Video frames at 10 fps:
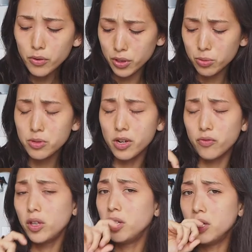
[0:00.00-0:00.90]
This one
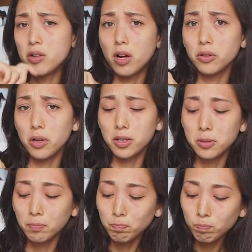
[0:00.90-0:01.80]
definitely needs hot
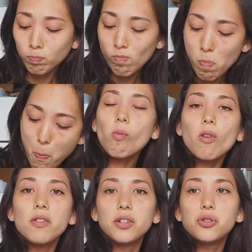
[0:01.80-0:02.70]
sauce.
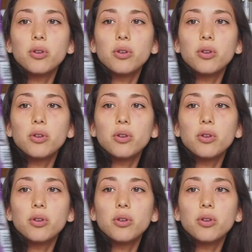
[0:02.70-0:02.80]
Let's